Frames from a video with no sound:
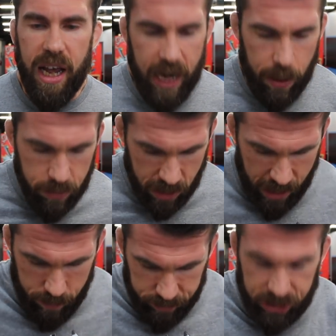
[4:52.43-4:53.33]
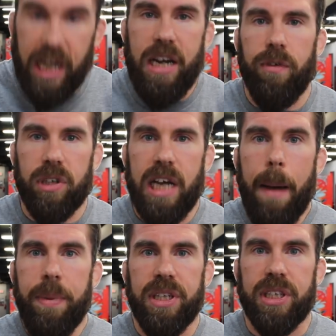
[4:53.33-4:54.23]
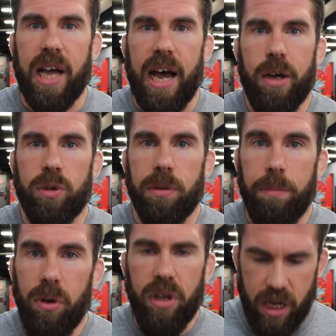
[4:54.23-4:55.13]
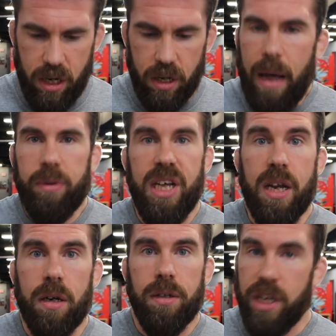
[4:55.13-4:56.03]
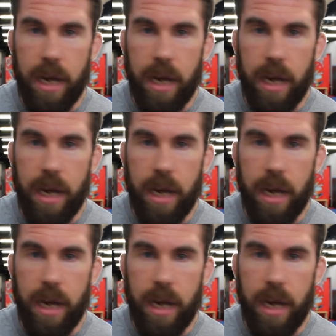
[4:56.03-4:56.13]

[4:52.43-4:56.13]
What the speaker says: And I was standing over top of this guy who was a bully, and that was it.